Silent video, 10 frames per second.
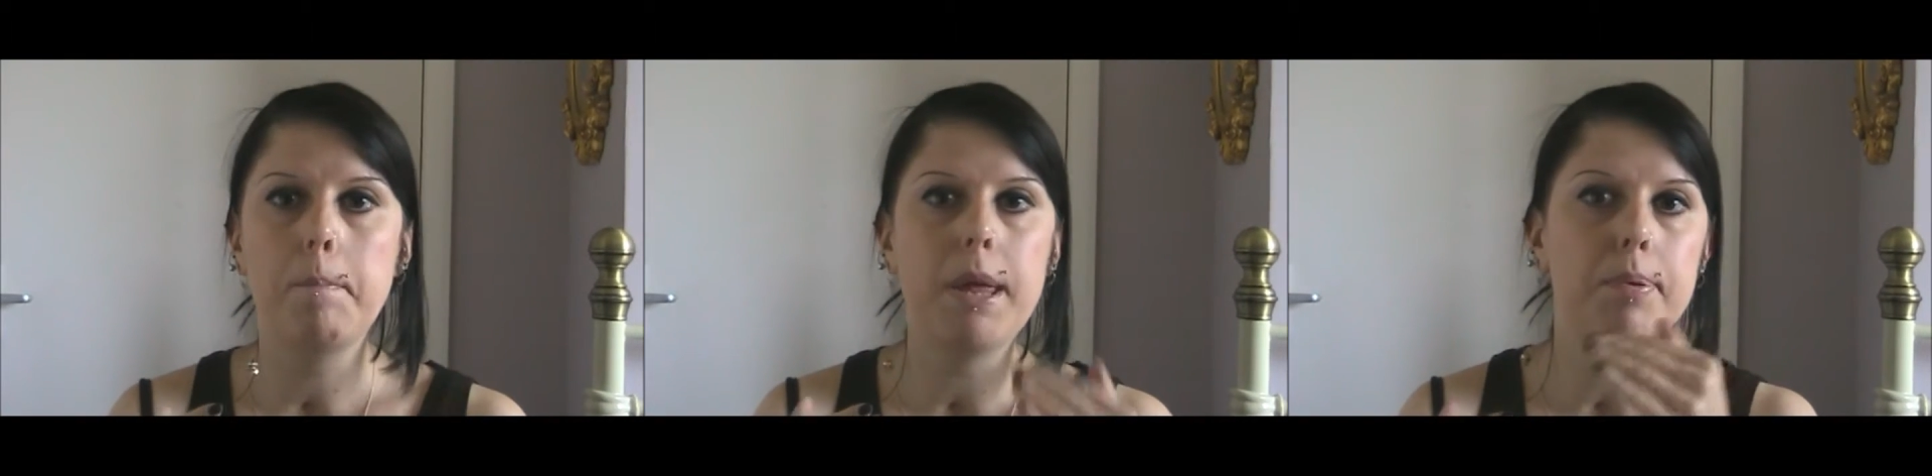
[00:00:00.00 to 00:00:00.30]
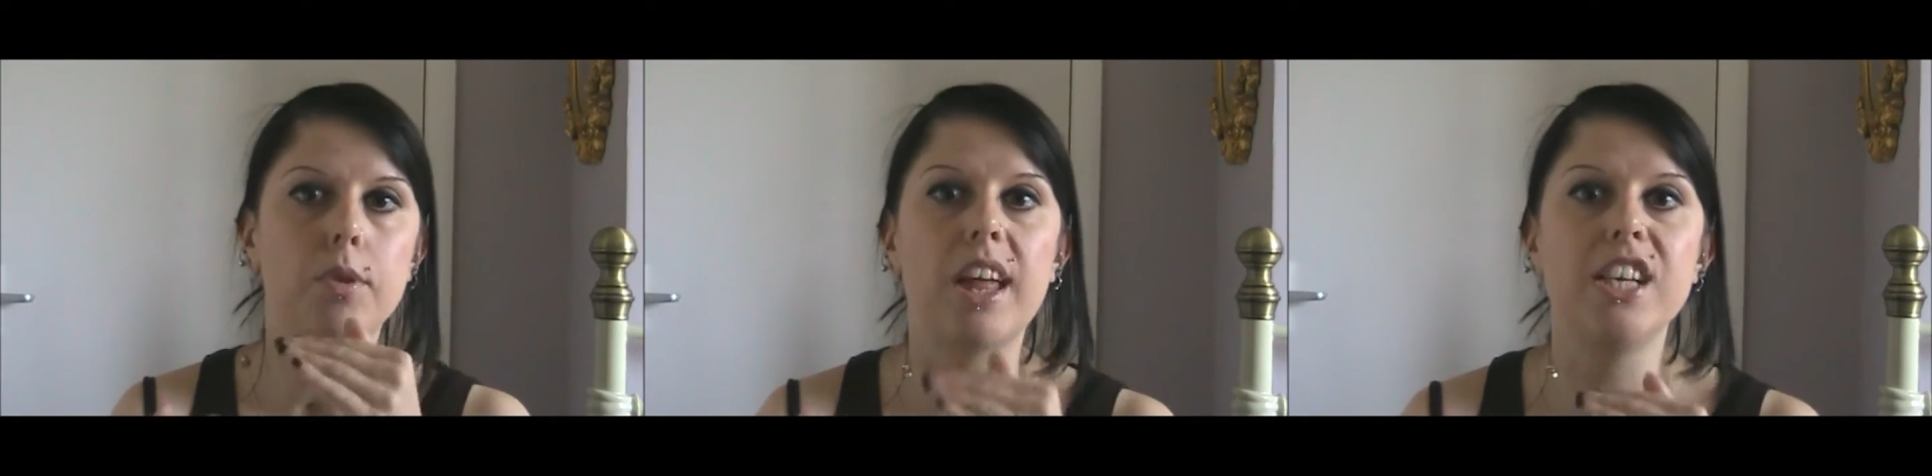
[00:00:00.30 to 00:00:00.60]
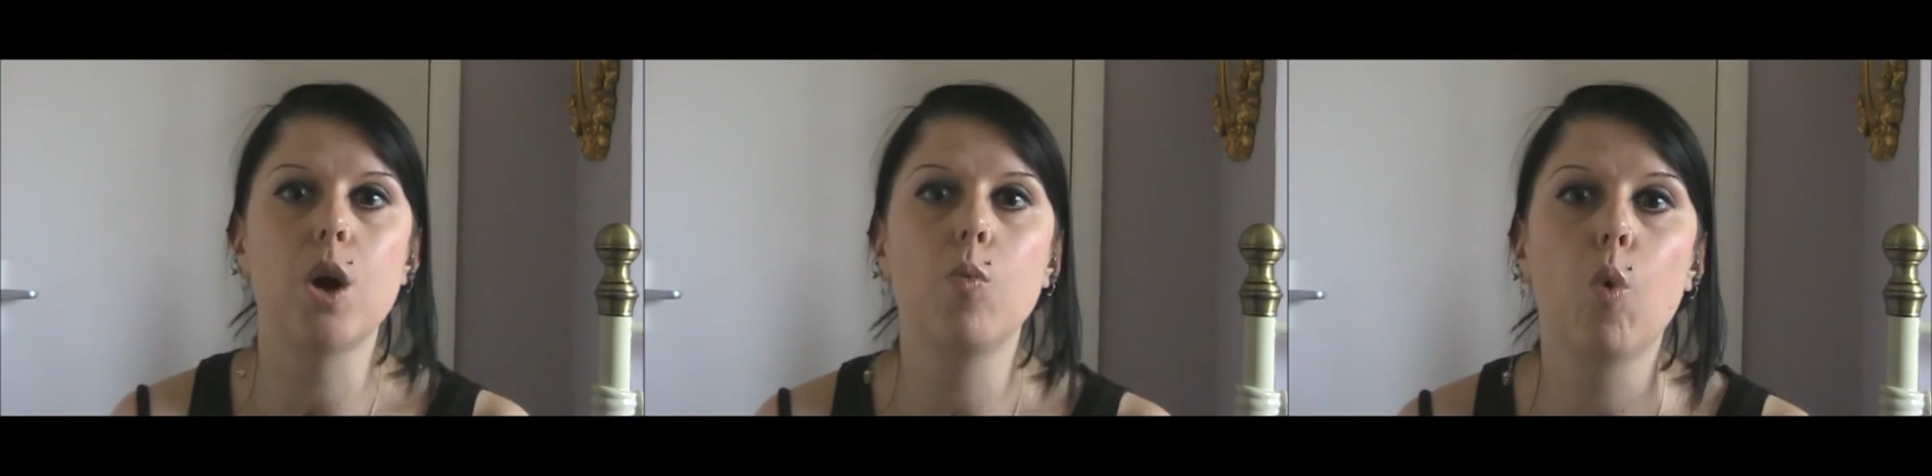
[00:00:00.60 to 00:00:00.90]
people they
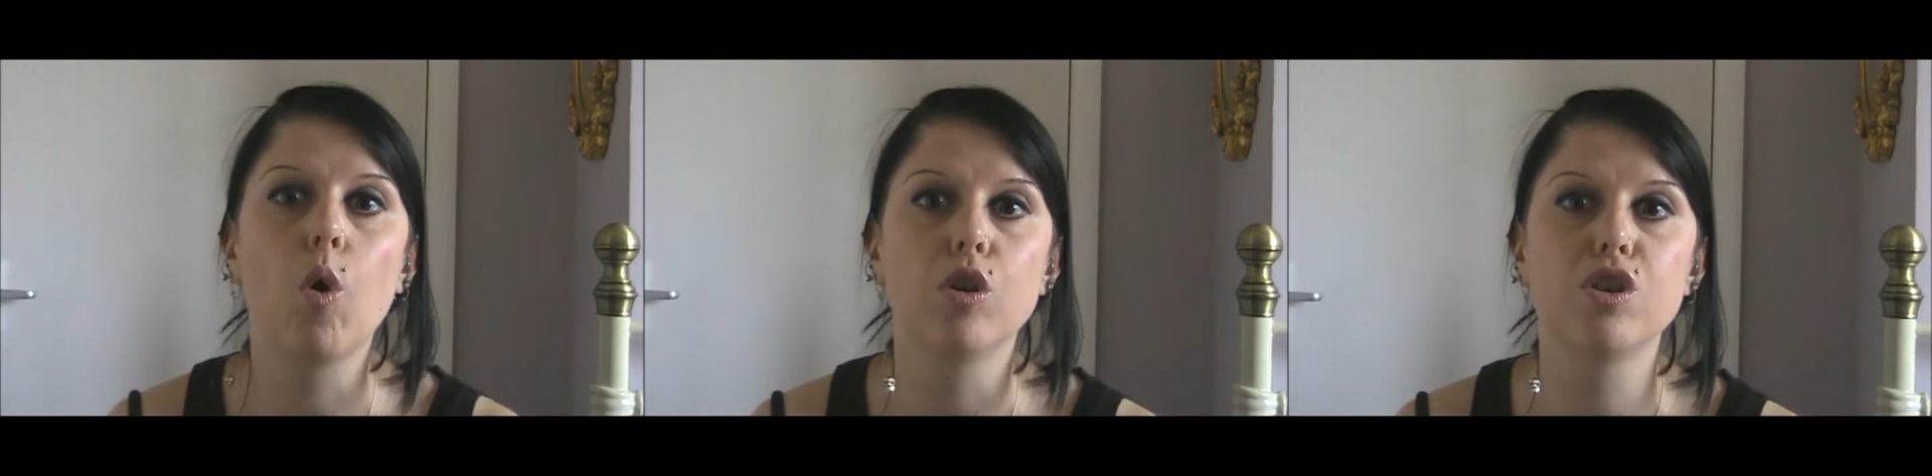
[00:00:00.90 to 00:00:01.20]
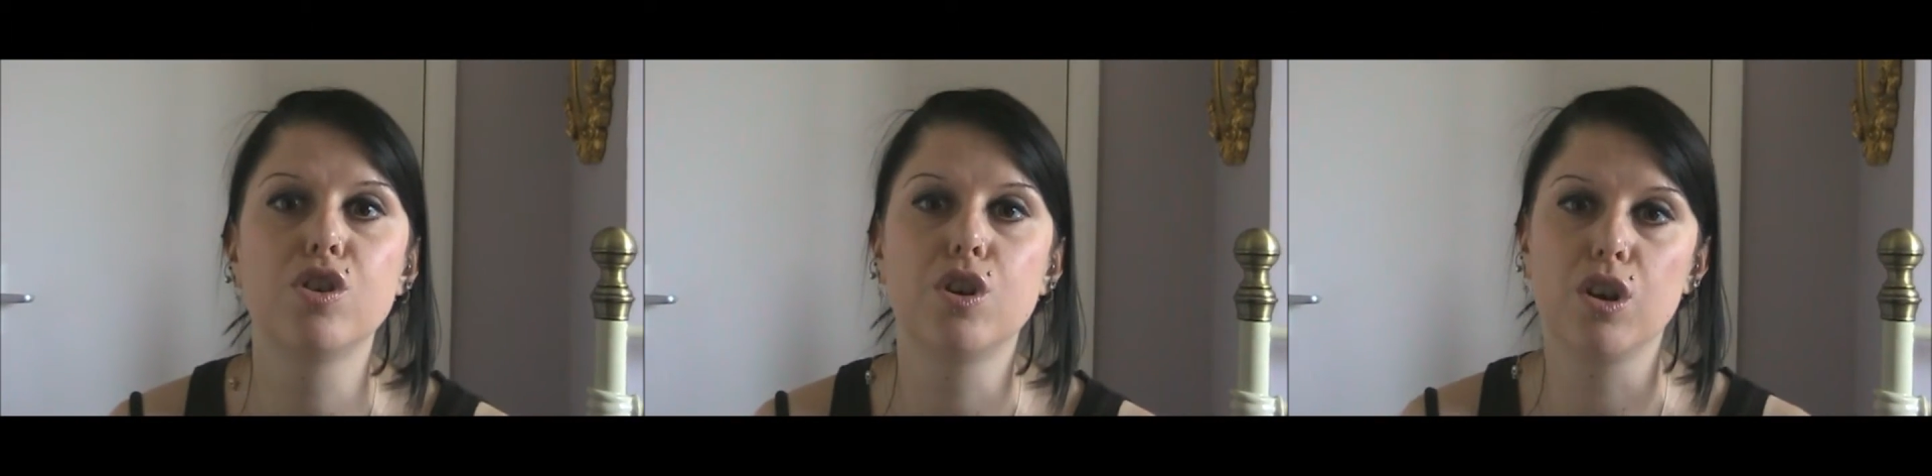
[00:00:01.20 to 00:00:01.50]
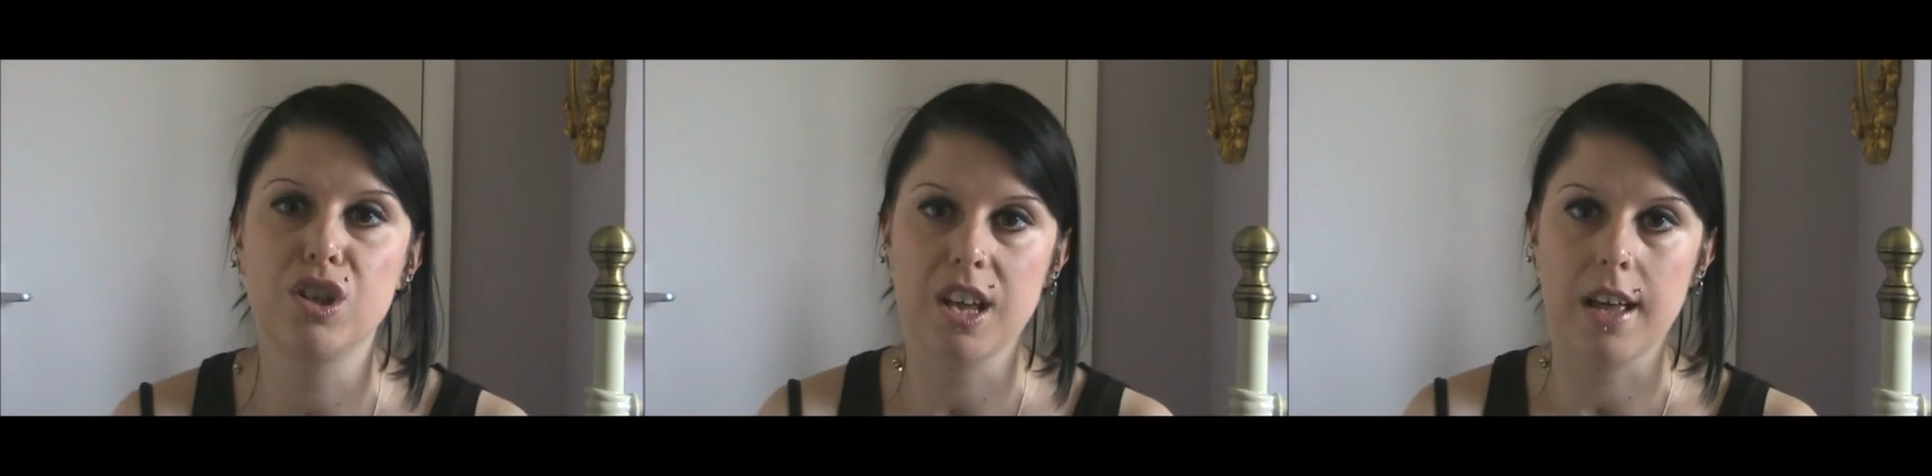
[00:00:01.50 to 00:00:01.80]
don't want to
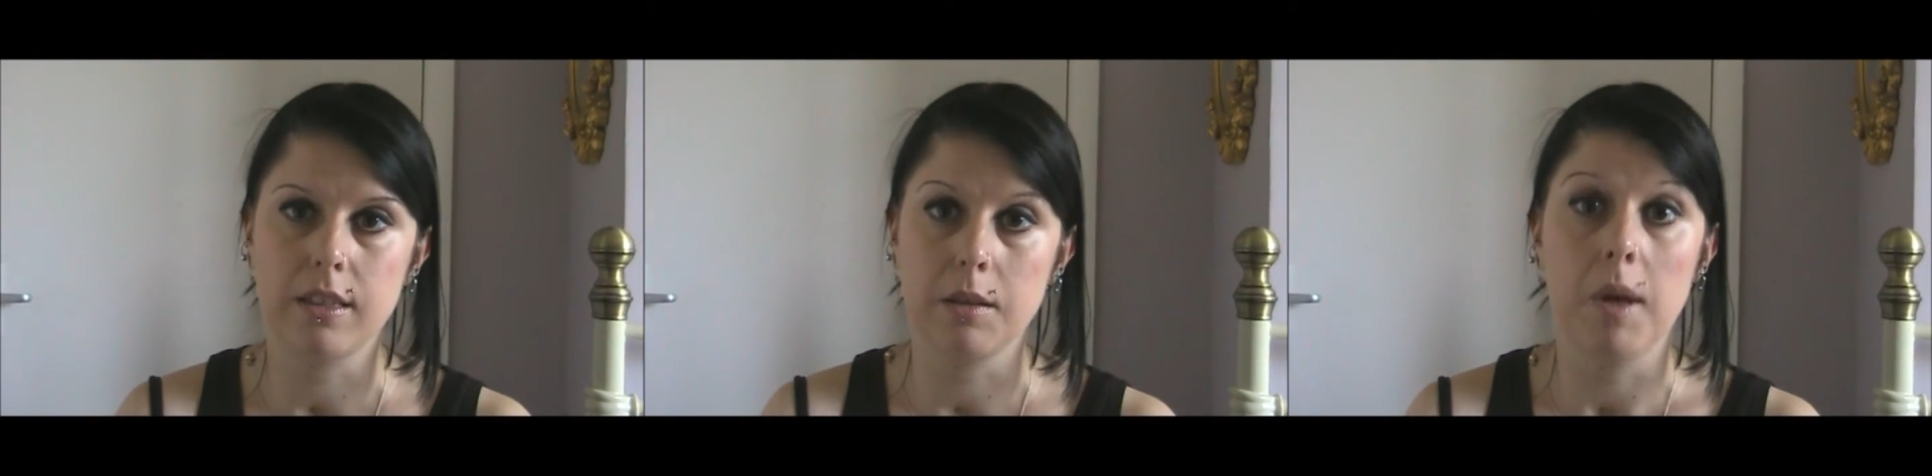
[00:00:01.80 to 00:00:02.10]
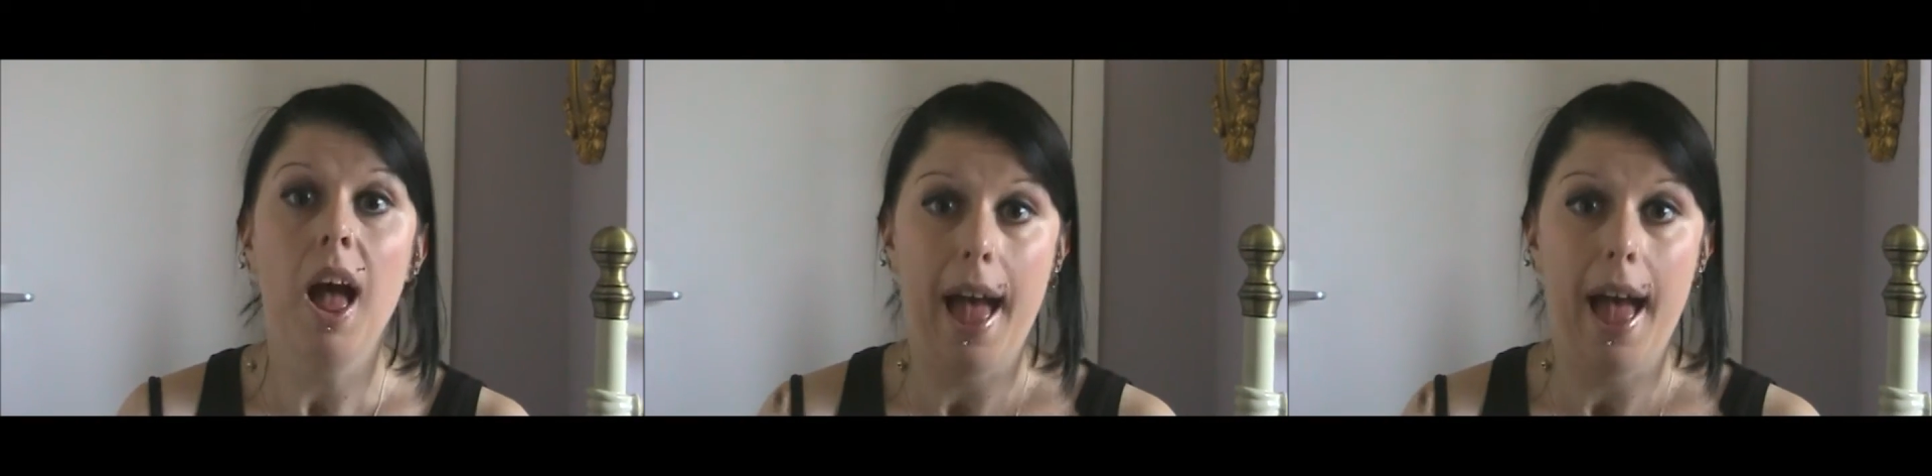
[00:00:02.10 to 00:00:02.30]
contact them.